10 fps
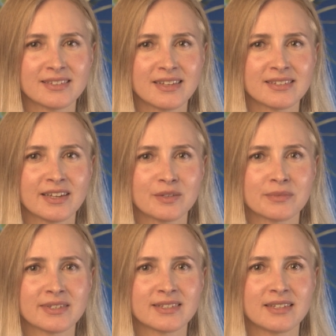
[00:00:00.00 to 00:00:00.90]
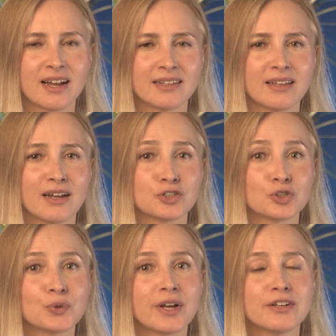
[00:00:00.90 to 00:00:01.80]
are statements that are
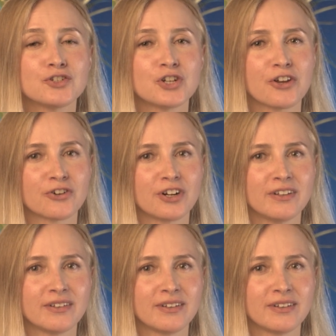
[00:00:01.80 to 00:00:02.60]
true in general.